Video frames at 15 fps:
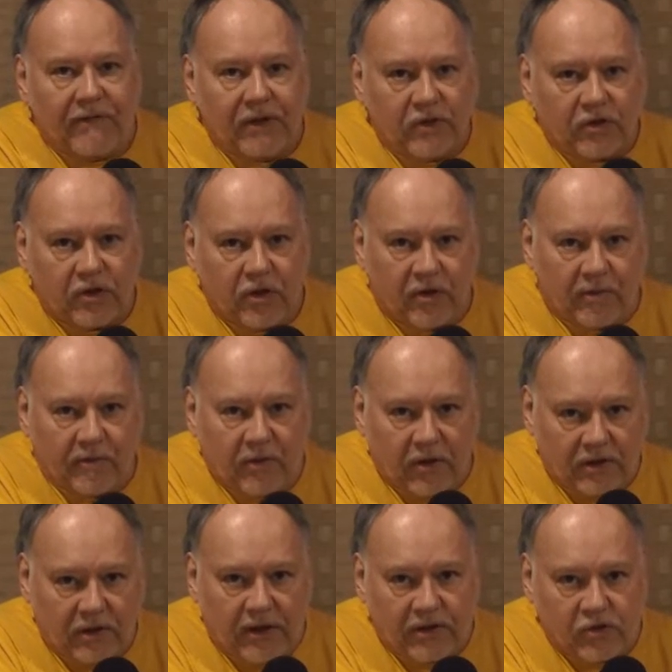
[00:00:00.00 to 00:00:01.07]
this in our
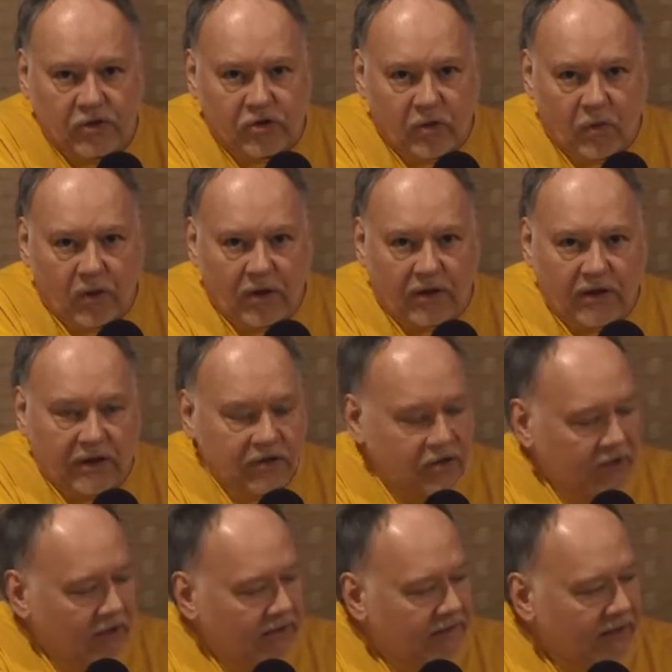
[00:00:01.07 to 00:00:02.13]
online store. It's
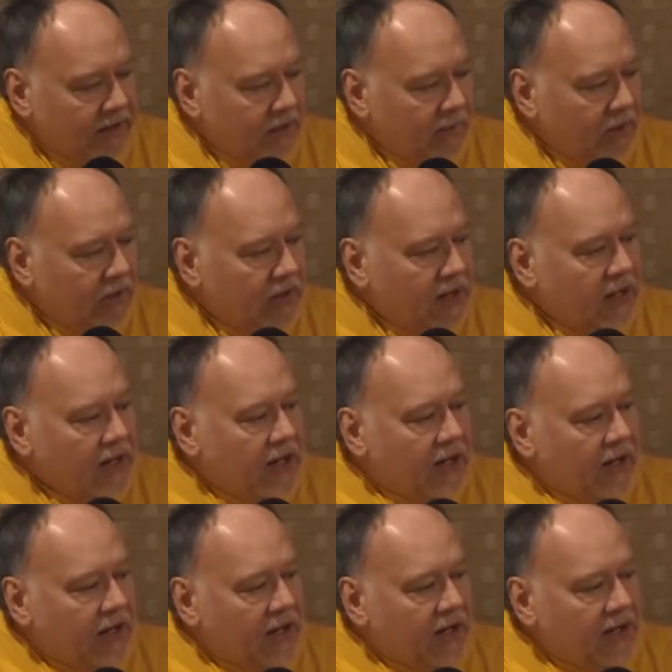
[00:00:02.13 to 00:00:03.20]
still available.
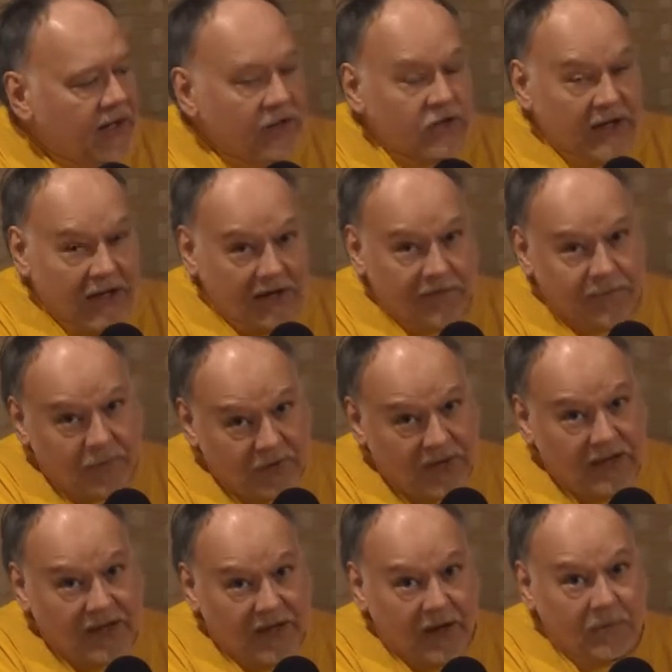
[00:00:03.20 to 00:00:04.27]
Uh, it is out of
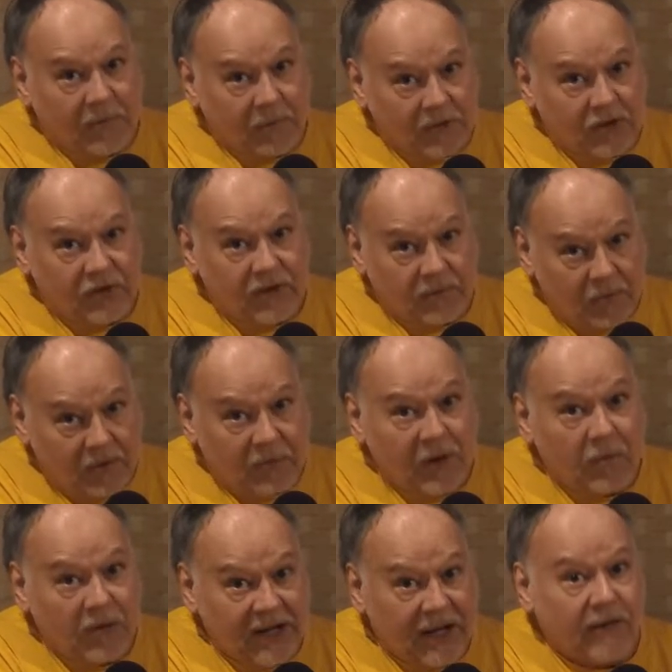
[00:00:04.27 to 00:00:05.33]
print now, but we, the, we,
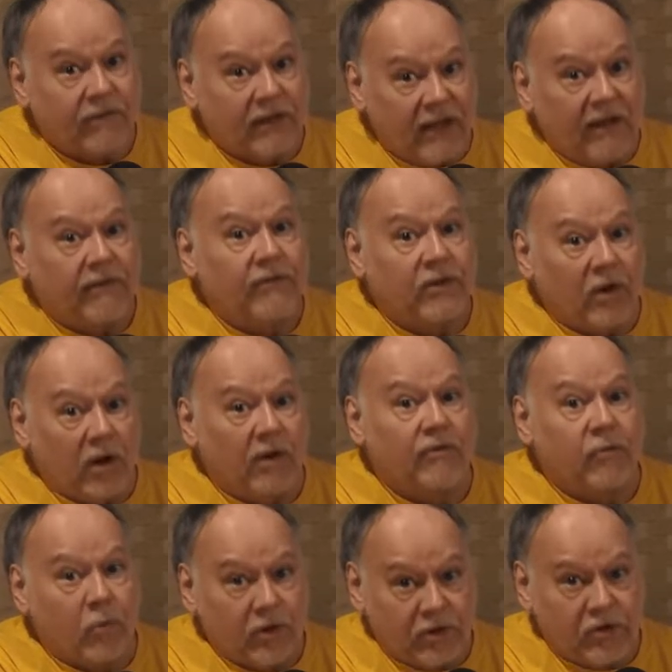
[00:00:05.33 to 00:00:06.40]
what we have left are
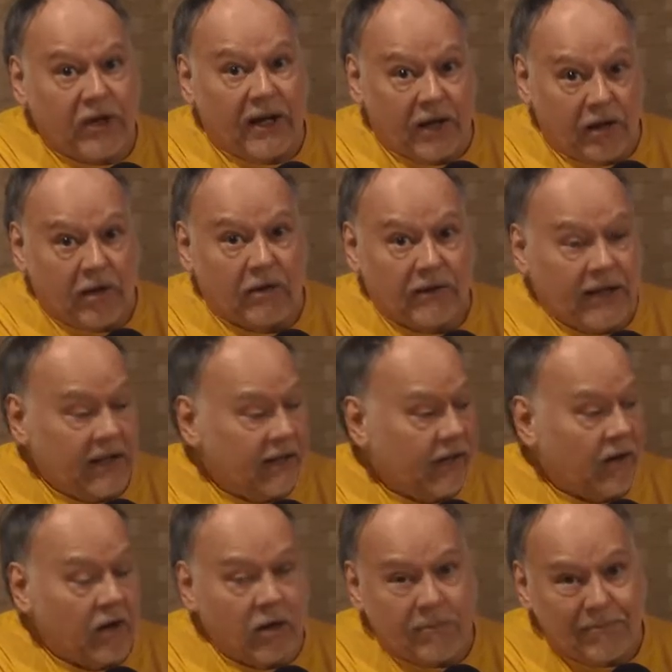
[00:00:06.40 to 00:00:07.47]
for sale, and
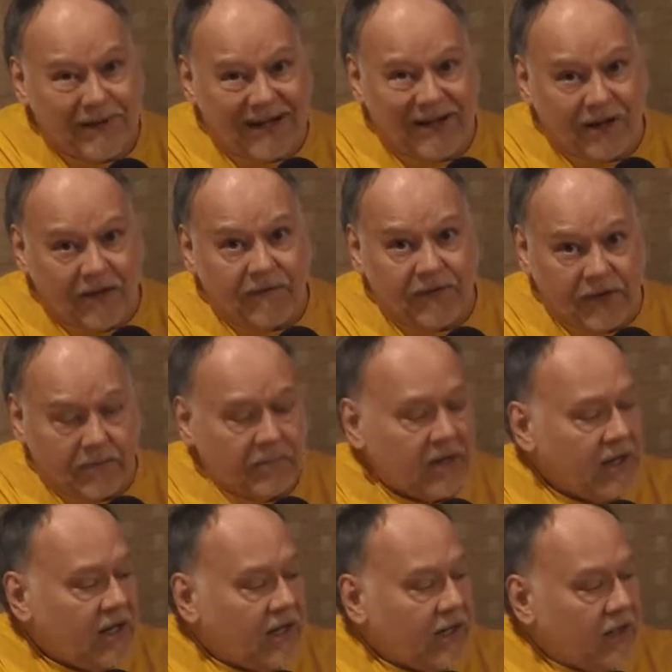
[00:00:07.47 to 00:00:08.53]
there aren't many of them.
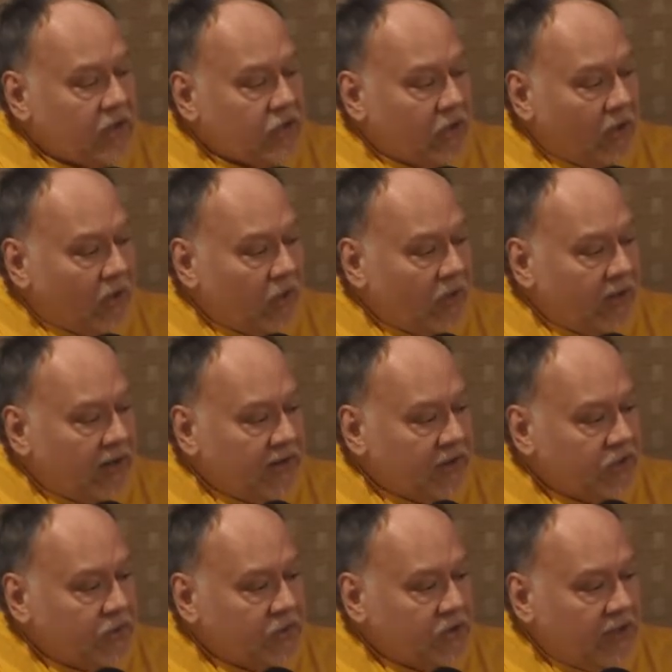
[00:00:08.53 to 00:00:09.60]
So uh,
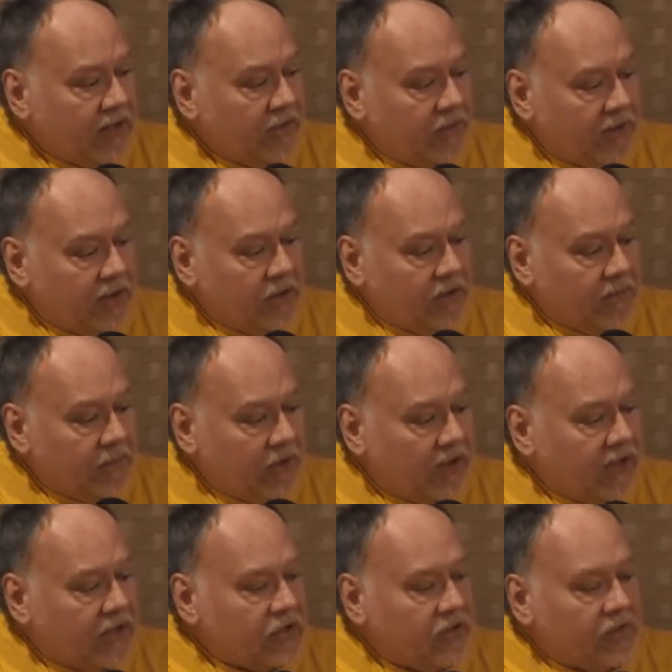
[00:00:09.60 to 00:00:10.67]
this was a really good
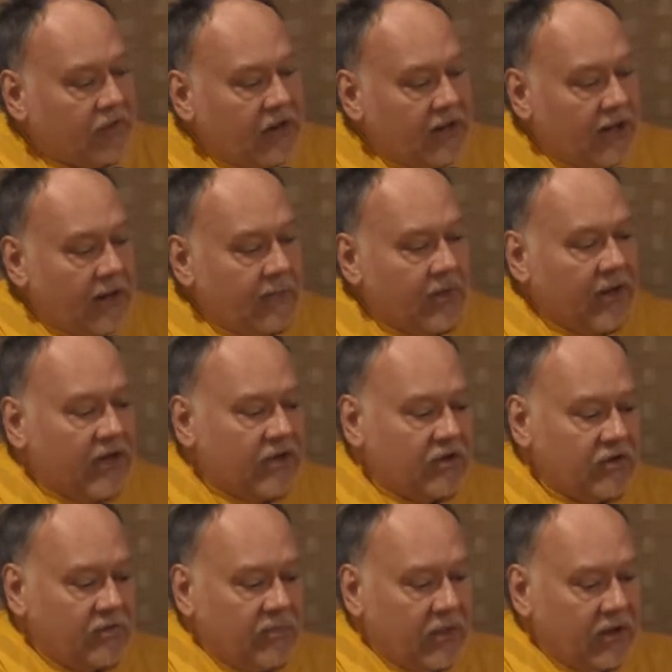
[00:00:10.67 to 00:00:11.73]
book. It's a very
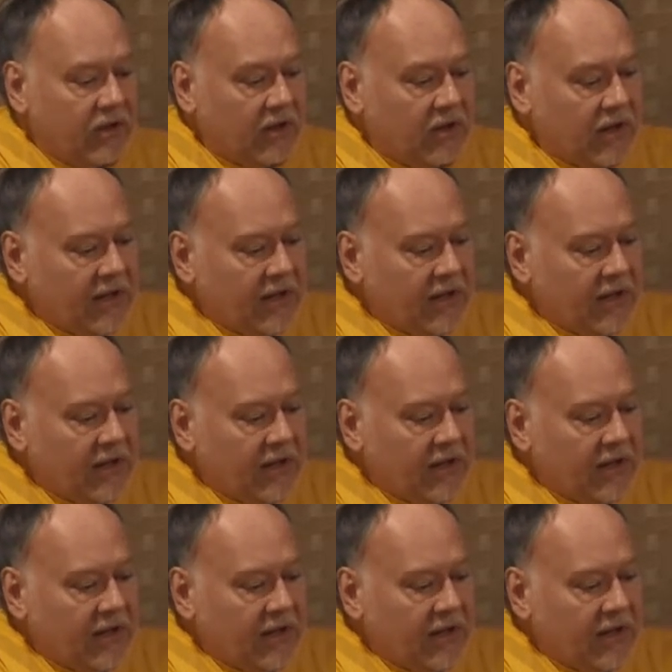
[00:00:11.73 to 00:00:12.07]
comprehensive book.